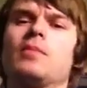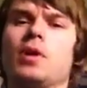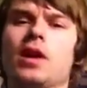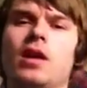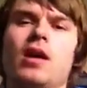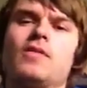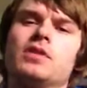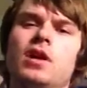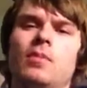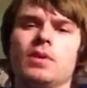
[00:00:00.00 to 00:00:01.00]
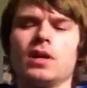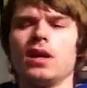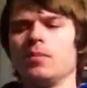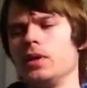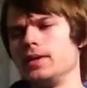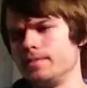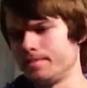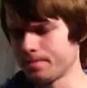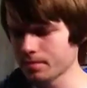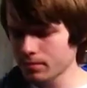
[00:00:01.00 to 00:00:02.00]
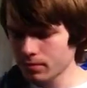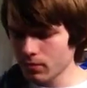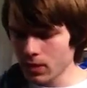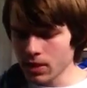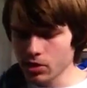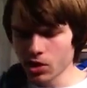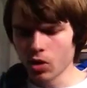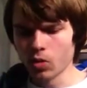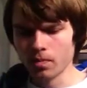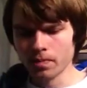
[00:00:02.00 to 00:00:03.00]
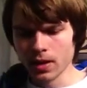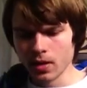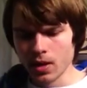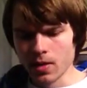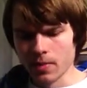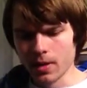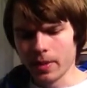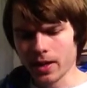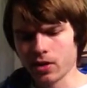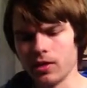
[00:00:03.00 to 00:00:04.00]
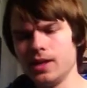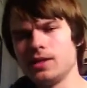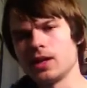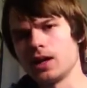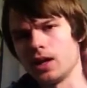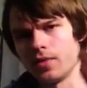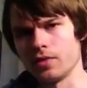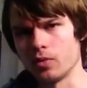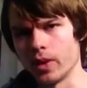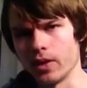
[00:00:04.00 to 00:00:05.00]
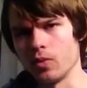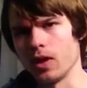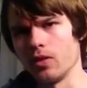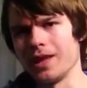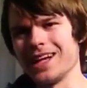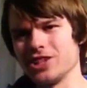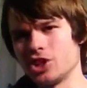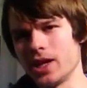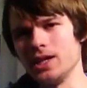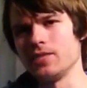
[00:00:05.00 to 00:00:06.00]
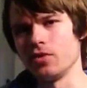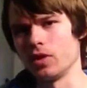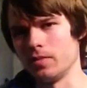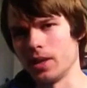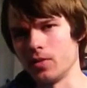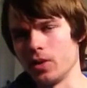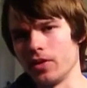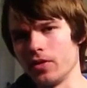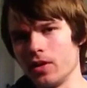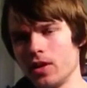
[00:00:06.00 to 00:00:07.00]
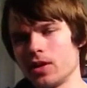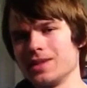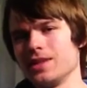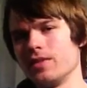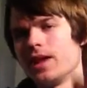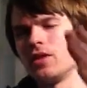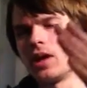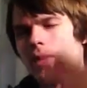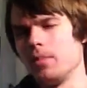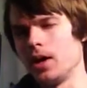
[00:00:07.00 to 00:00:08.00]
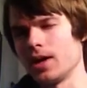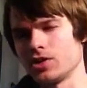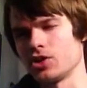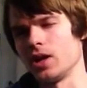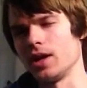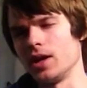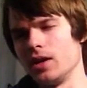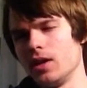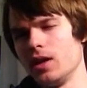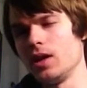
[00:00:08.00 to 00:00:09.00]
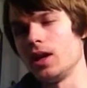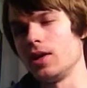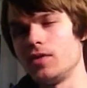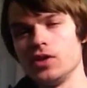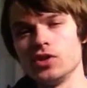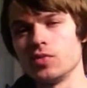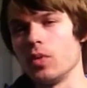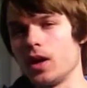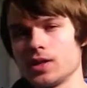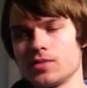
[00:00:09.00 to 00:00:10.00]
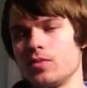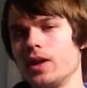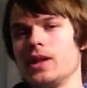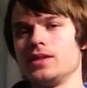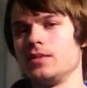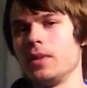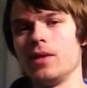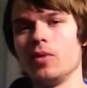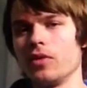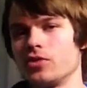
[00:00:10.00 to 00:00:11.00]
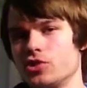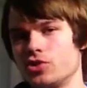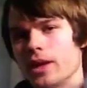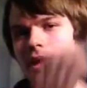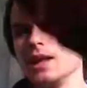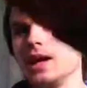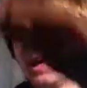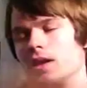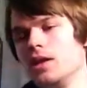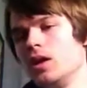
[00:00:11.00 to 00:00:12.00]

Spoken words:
I'm getting off the topic kind of, but so Manny Pacquiao needs to cut off the ring well, not chase Floyd Mayweather, because he'll get pot shotted if he just walks right into Mayweather's straight line.